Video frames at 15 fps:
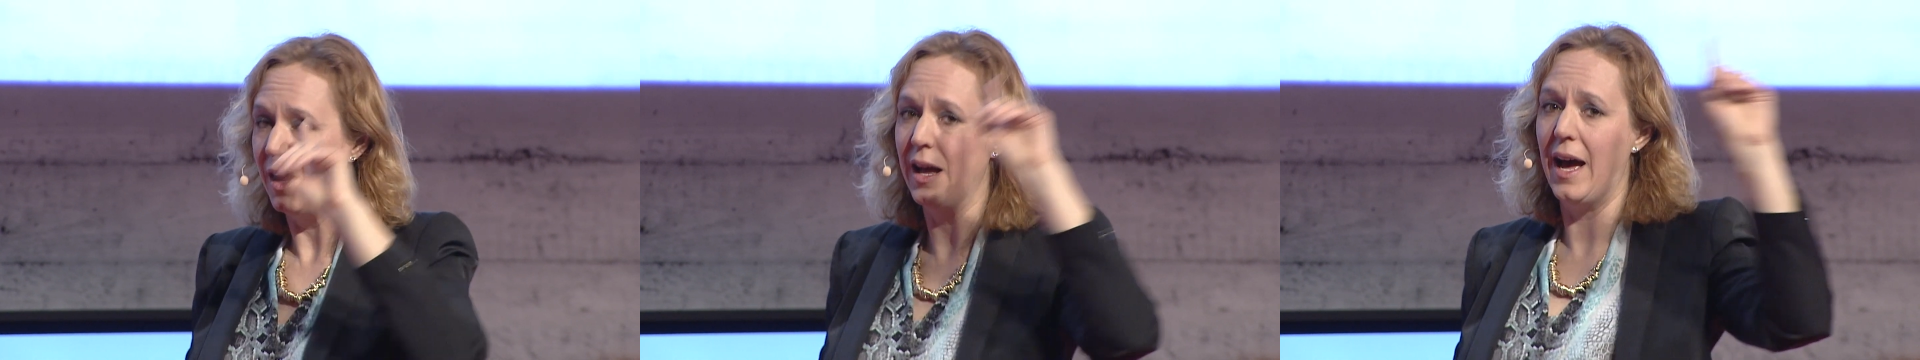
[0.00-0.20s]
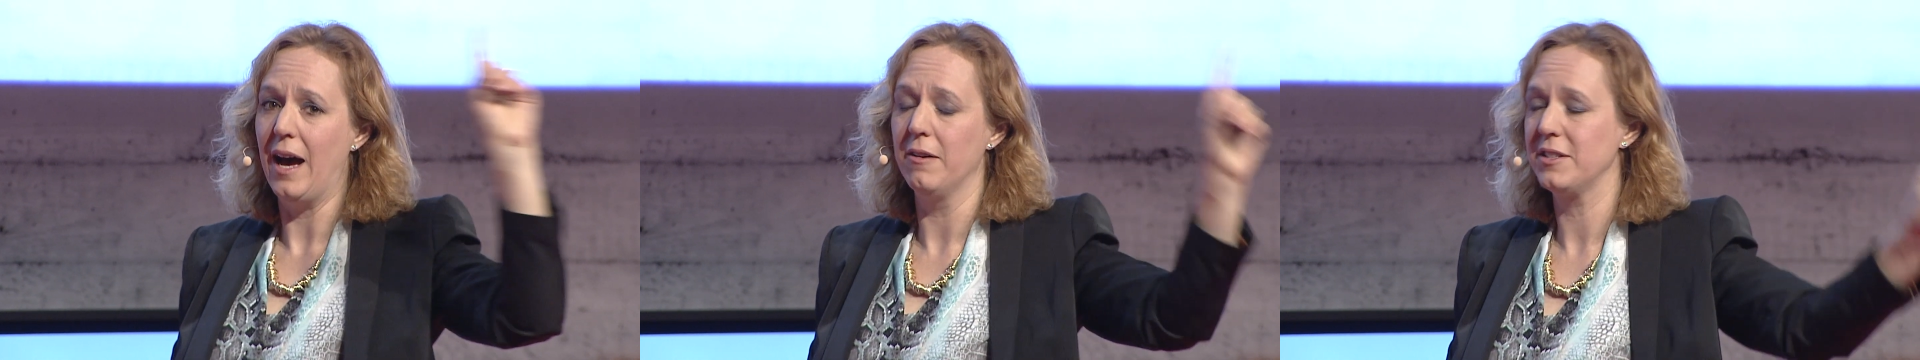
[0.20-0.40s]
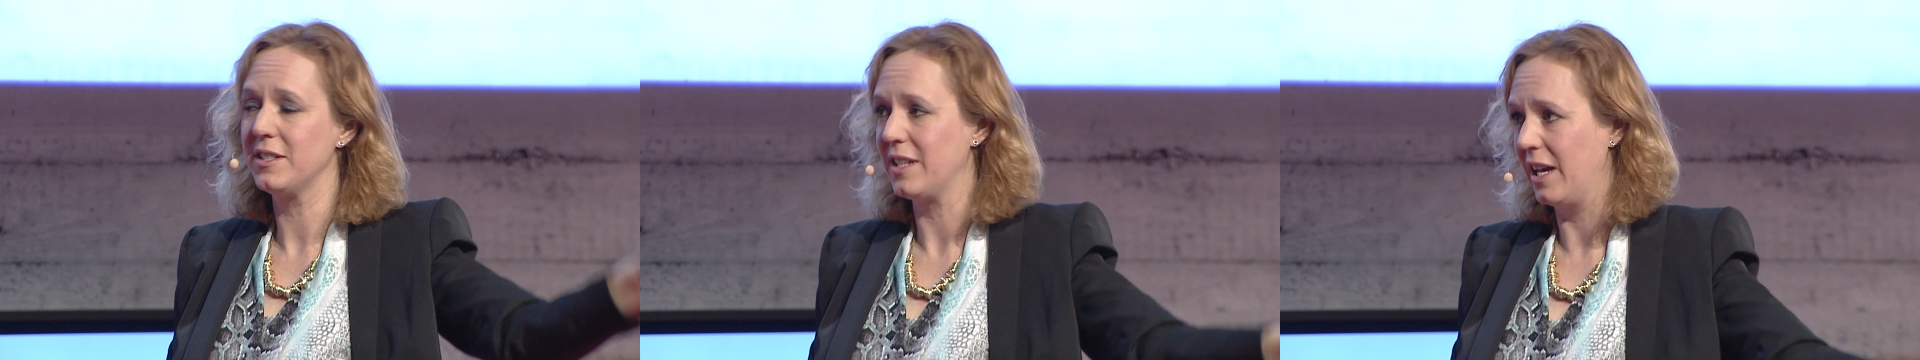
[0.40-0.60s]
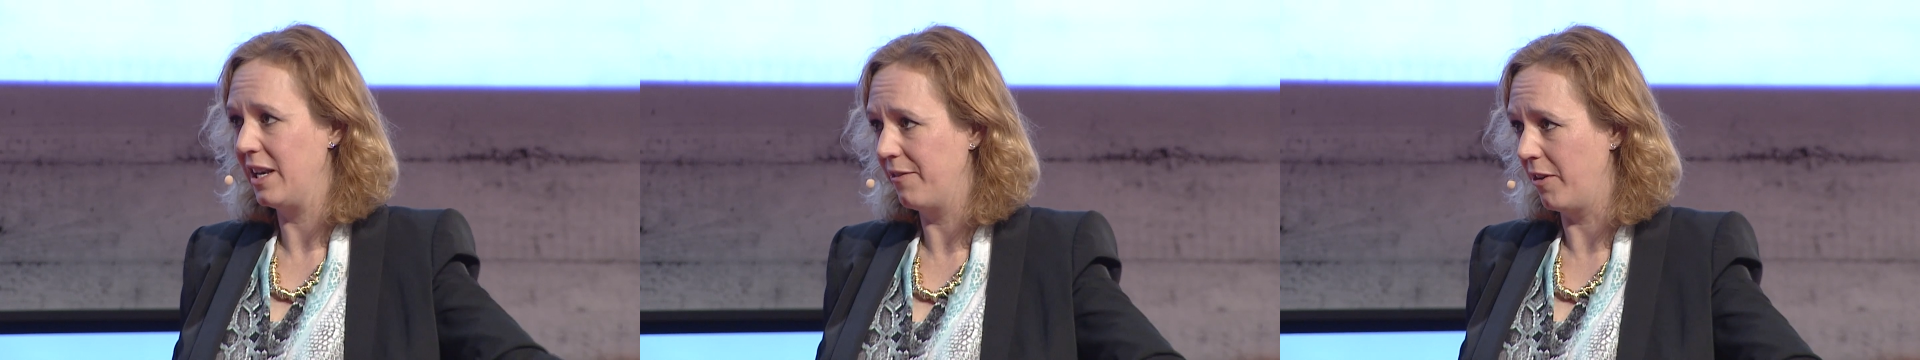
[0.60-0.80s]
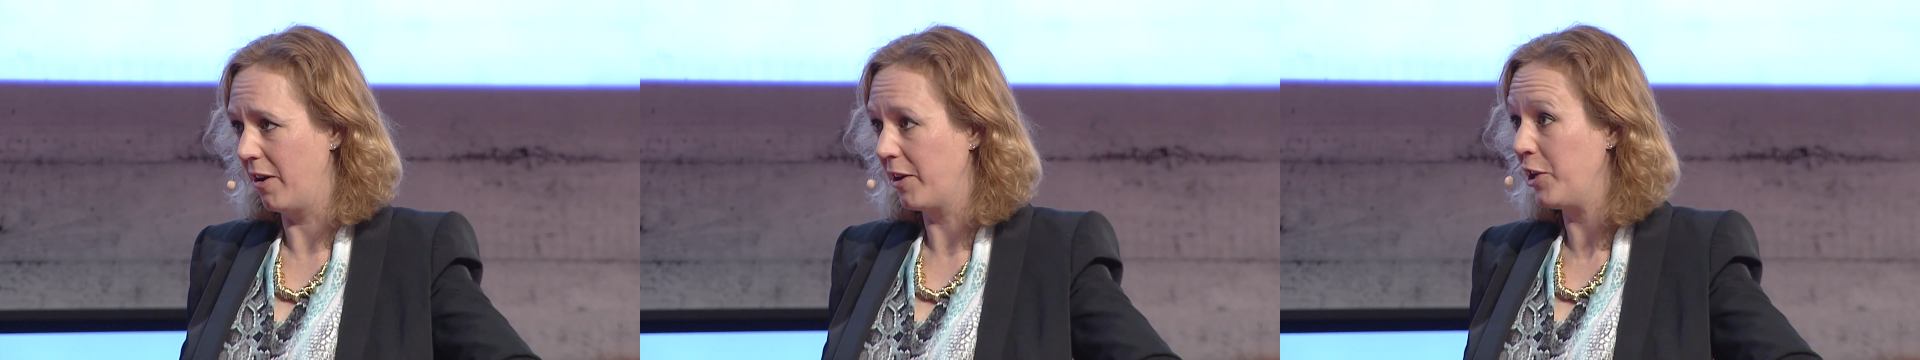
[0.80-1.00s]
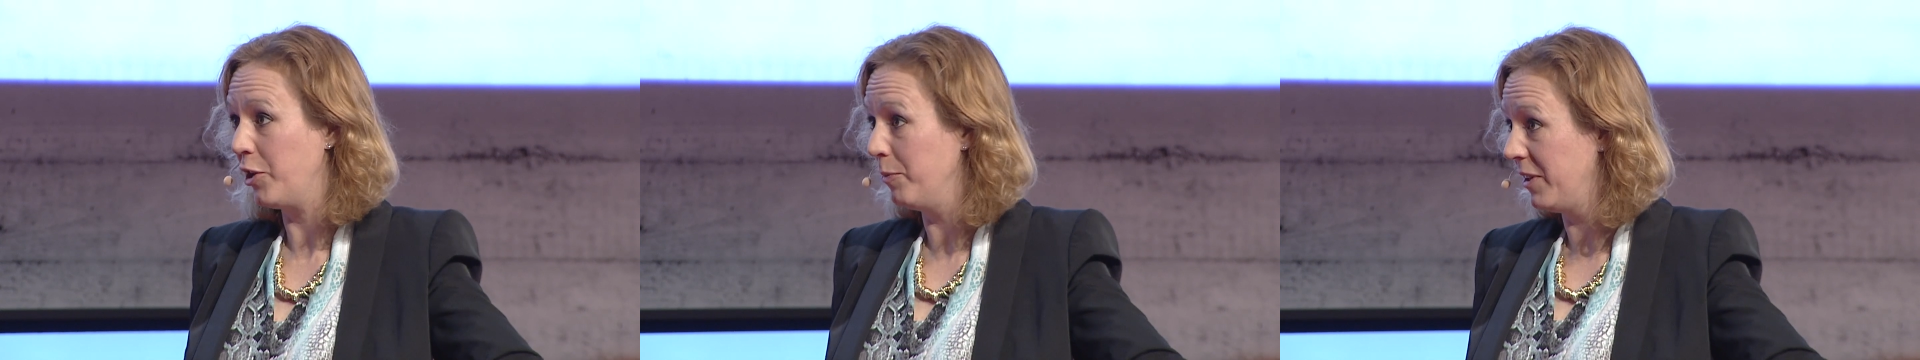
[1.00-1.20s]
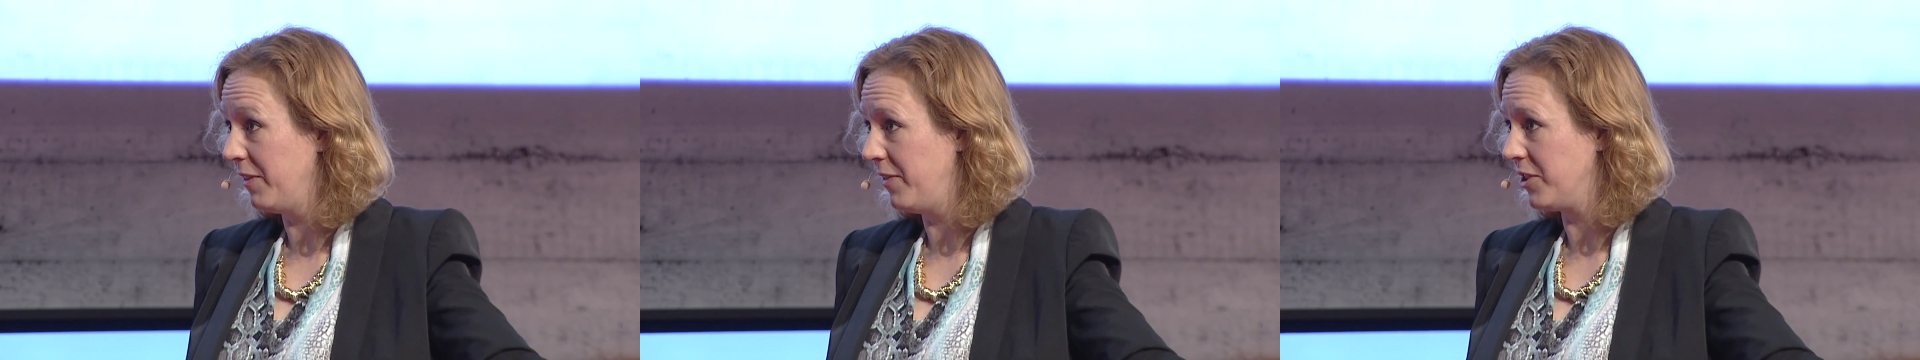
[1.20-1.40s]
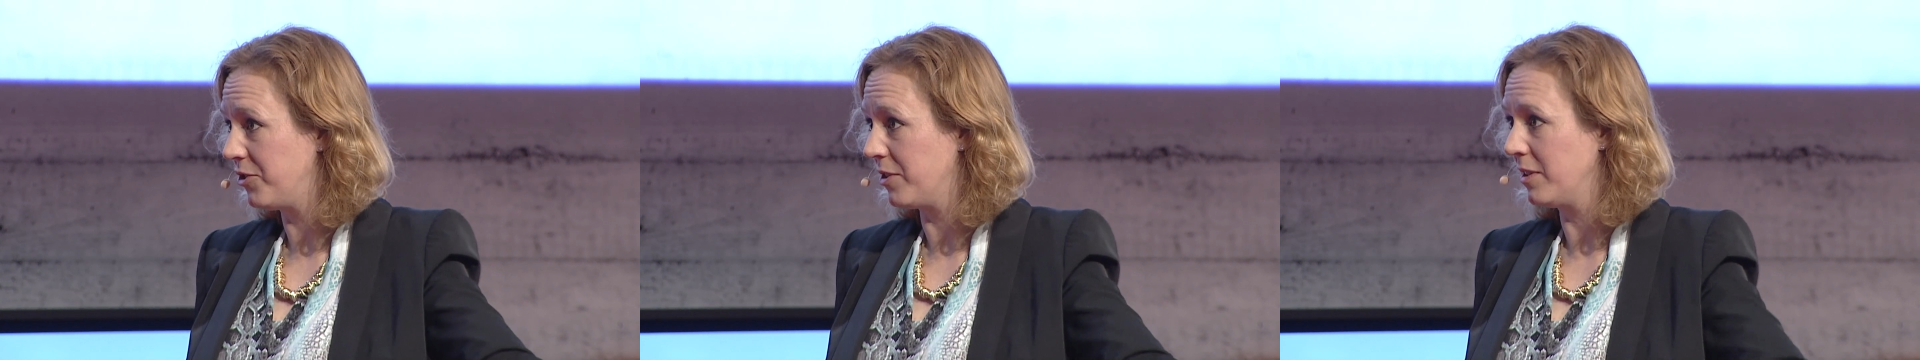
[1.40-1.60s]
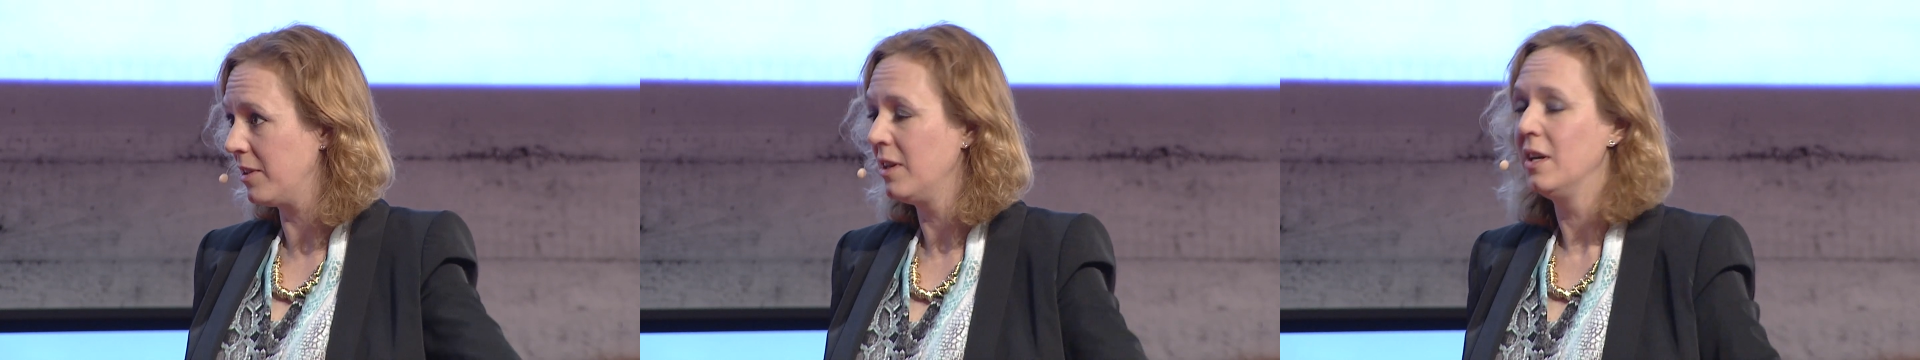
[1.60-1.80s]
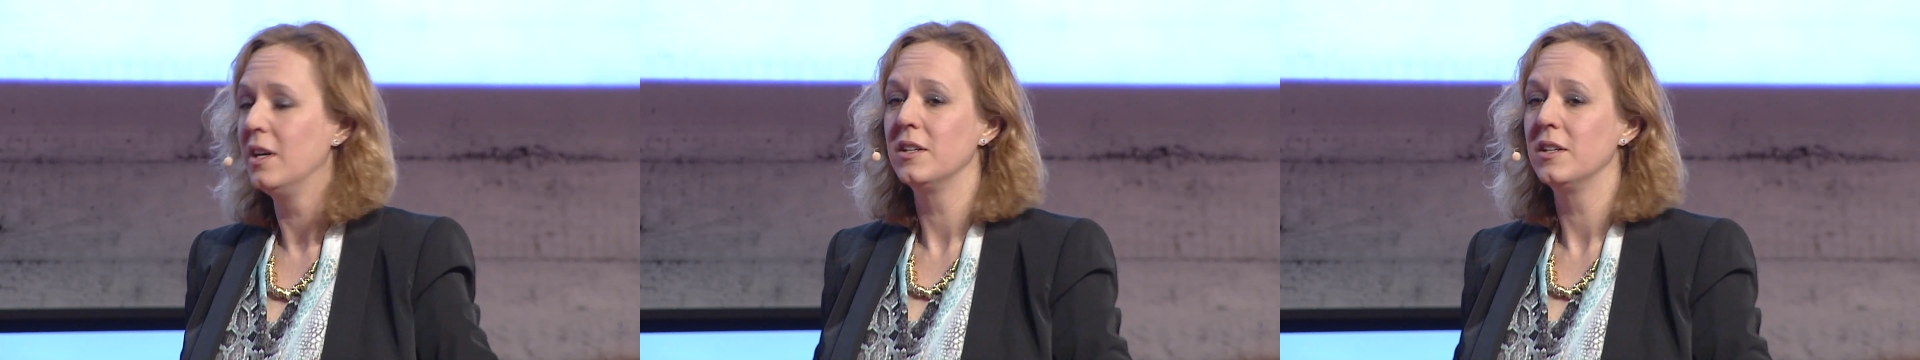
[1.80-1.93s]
outside of our human vision.